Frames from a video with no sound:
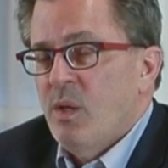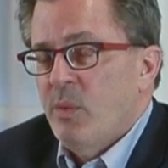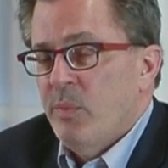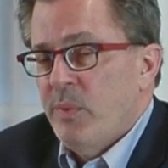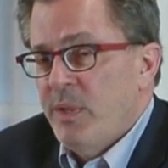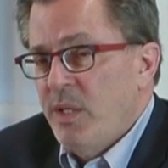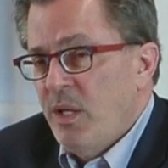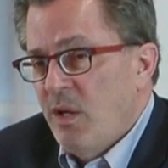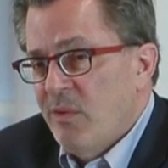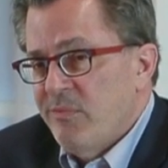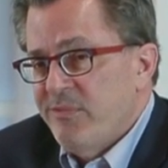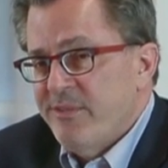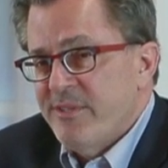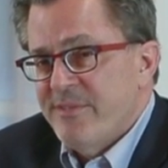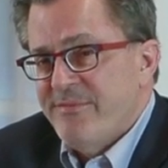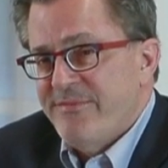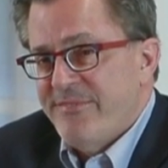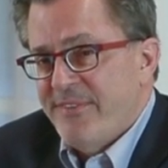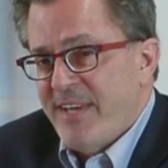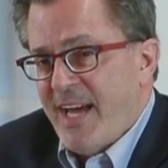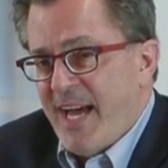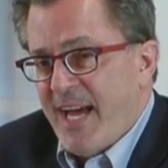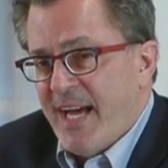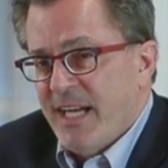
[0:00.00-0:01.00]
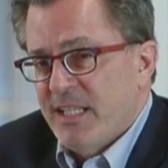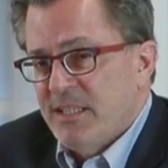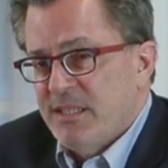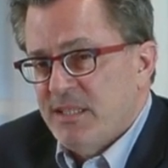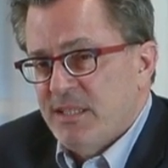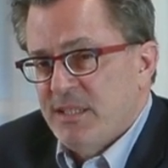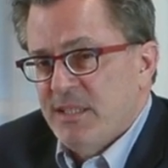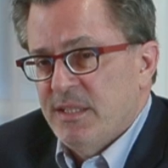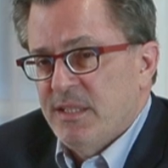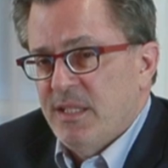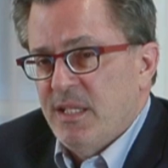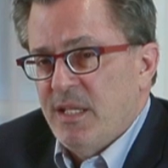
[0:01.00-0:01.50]
We know for a
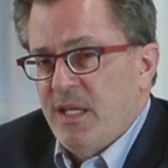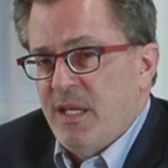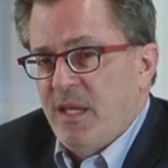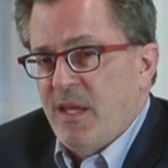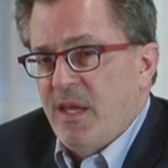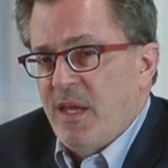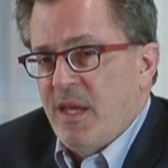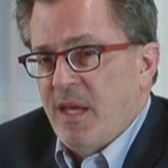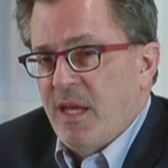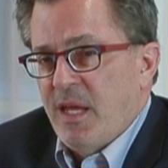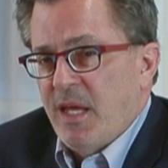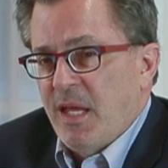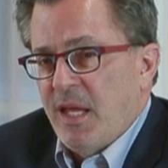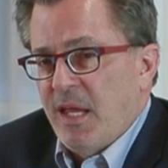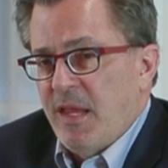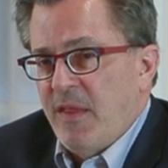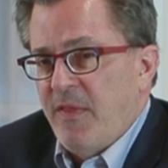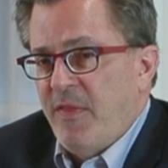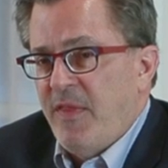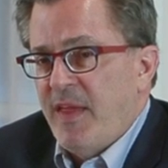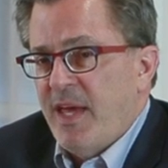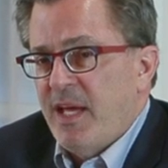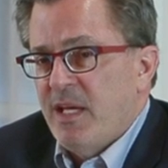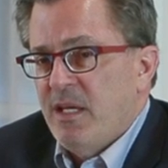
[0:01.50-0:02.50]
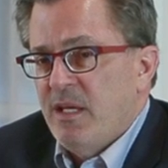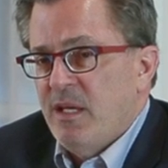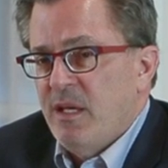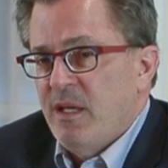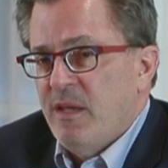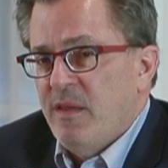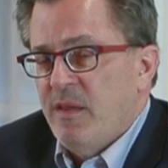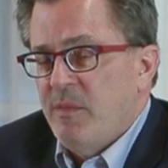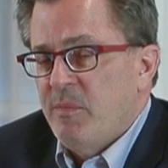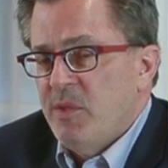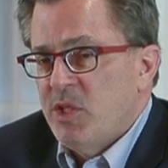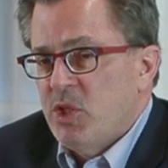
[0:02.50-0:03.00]
fact that
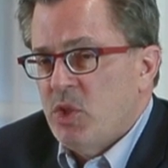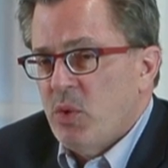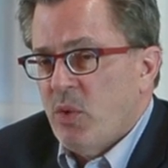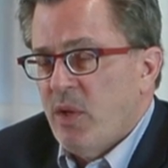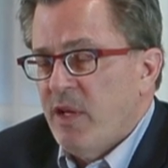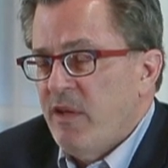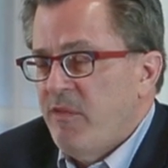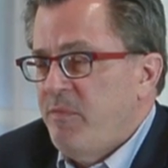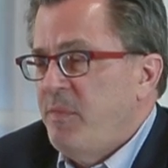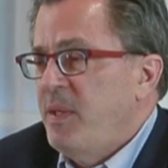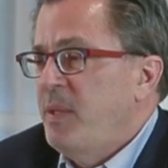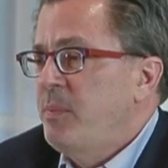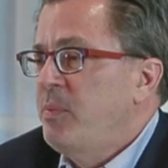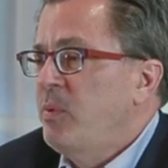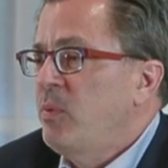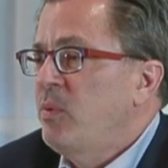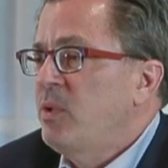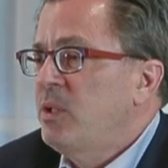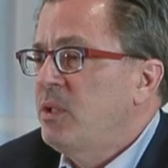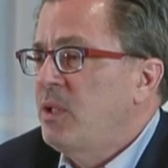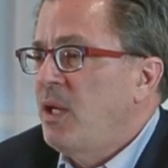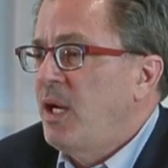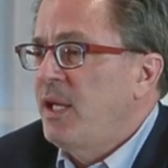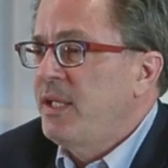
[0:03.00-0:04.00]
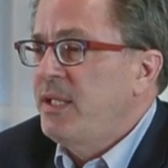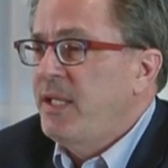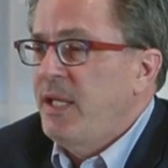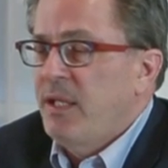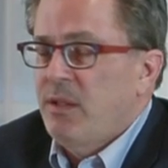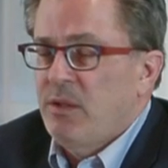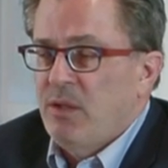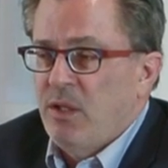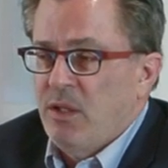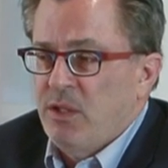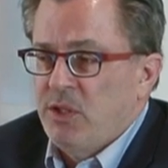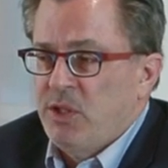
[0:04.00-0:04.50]
the majority of people will not
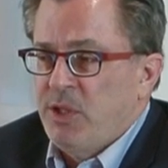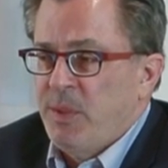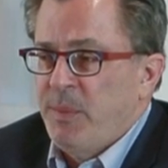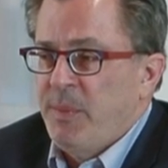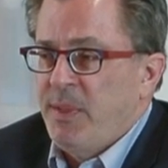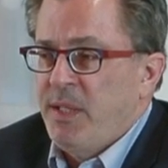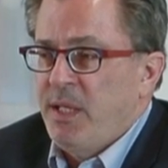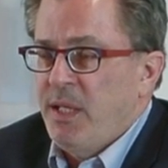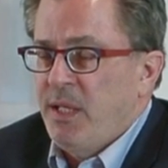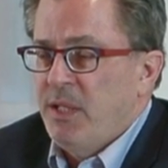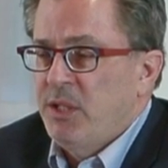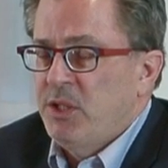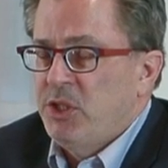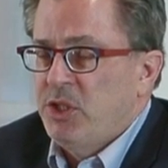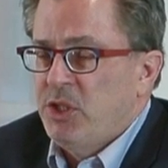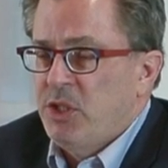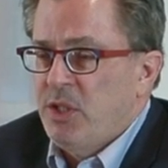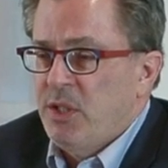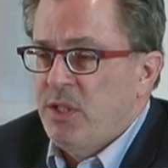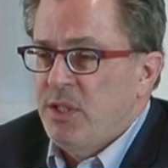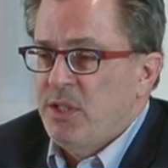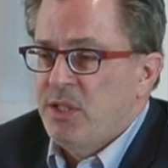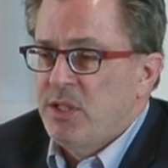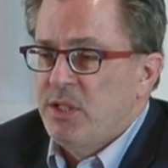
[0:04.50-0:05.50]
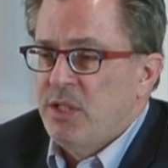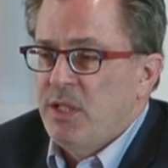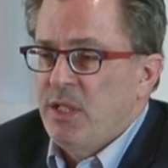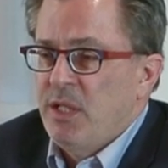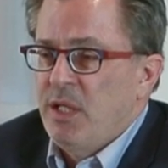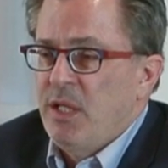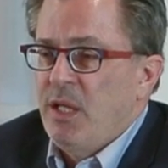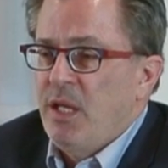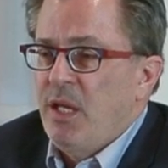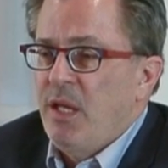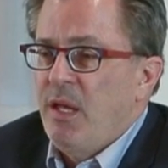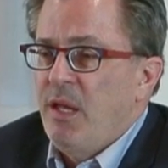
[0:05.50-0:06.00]
get long-term care insurance
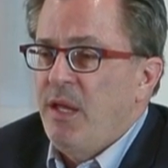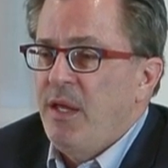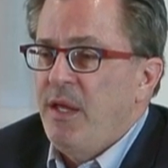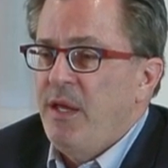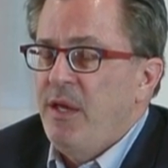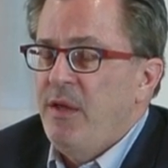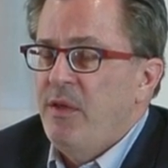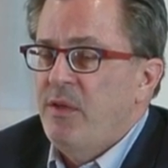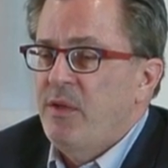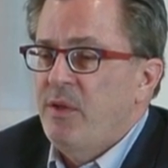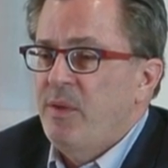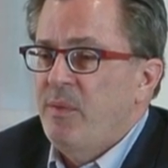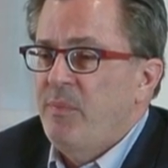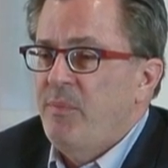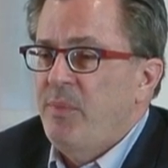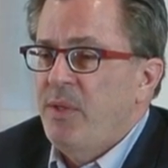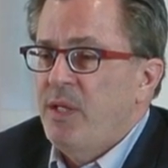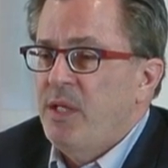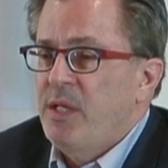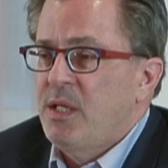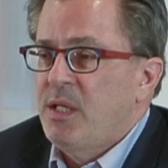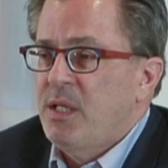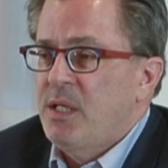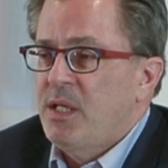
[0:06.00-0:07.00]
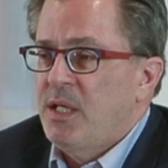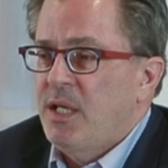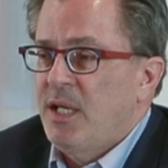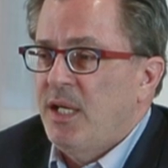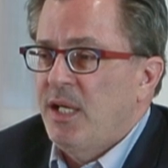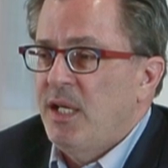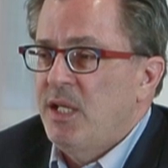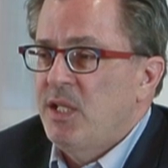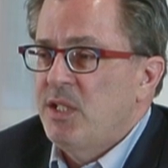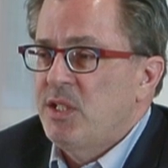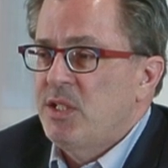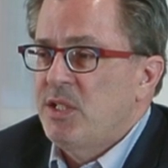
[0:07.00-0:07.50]
either
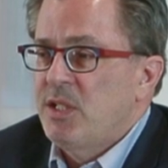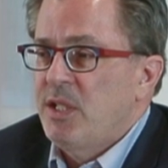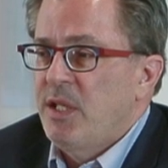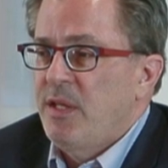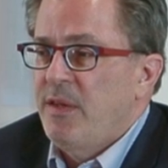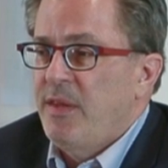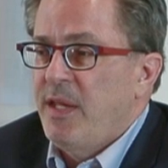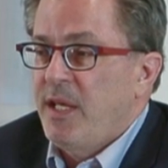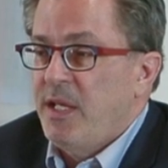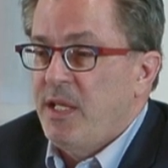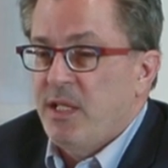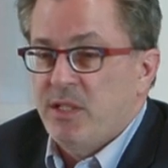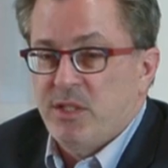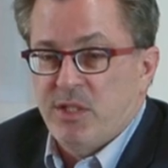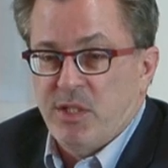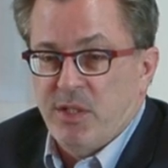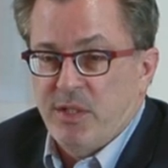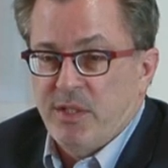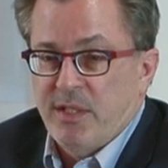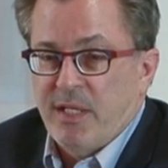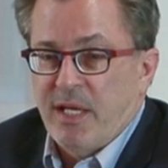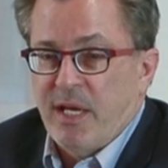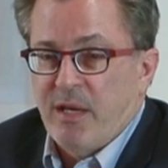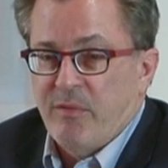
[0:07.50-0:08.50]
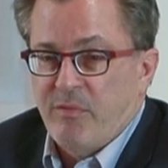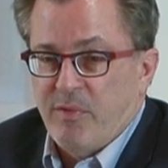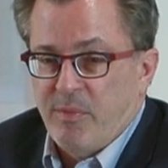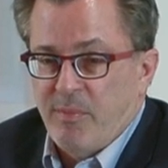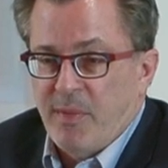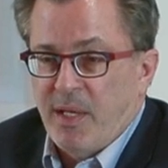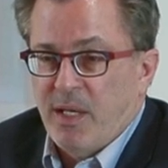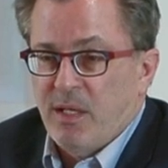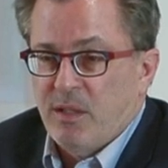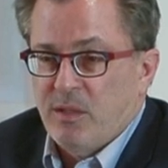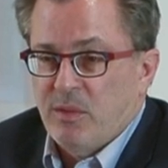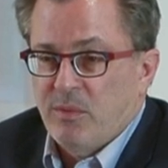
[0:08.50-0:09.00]
because they get turned down for
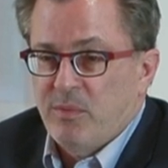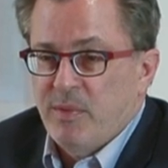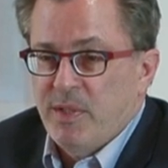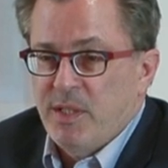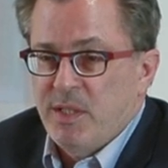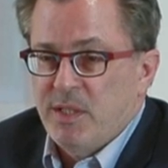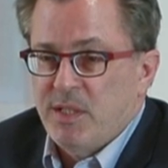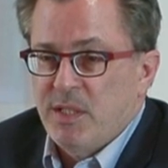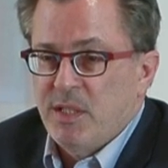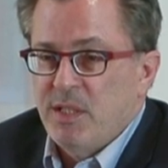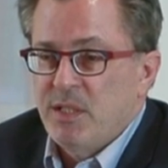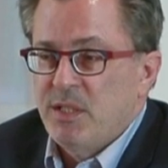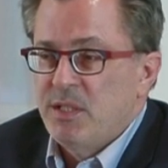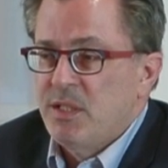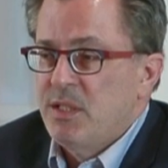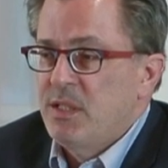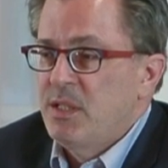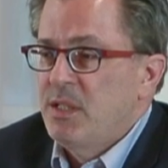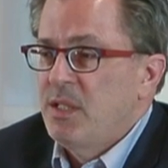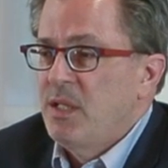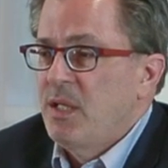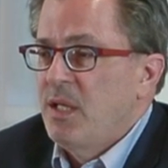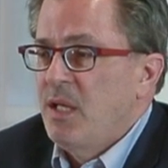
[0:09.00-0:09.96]
medical reasons,